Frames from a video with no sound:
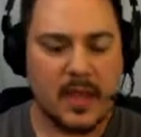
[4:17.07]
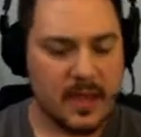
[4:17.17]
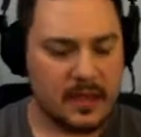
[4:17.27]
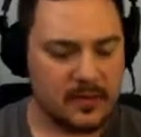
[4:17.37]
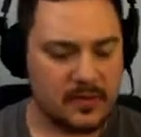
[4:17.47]

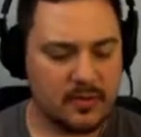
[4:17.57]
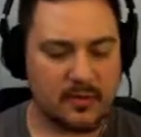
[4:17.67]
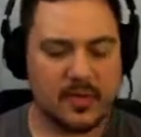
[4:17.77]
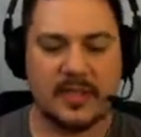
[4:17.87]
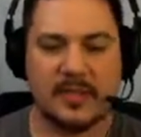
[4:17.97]
As soon as it
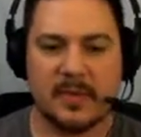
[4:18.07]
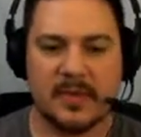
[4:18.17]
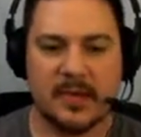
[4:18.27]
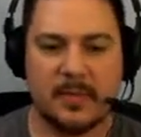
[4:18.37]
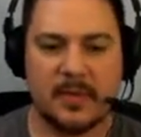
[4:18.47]
releases
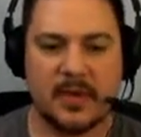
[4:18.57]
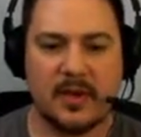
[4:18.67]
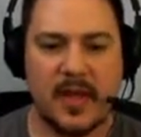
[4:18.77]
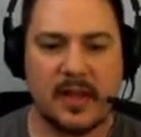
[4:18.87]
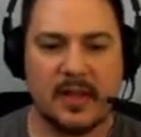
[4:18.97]
my ship, you can
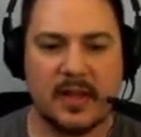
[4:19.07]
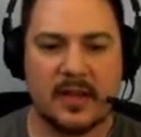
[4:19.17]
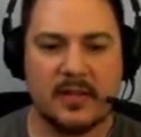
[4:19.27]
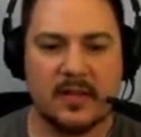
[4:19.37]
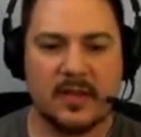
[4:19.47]
hear that
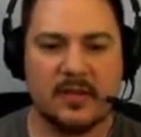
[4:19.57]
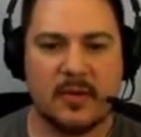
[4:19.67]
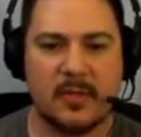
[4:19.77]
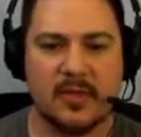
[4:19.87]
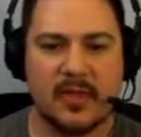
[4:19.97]
clicking noise,
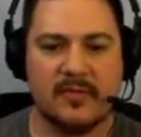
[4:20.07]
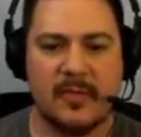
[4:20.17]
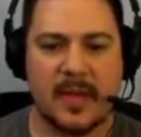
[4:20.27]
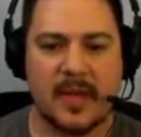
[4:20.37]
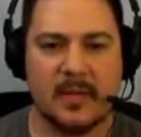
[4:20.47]
so I'm going to
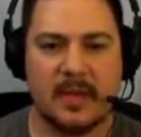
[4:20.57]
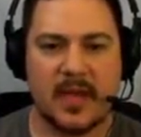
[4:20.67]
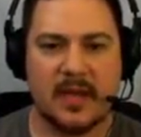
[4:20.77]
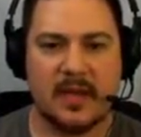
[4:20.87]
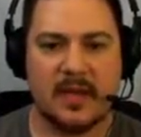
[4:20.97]
lift back up
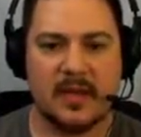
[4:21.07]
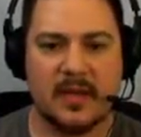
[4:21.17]
again.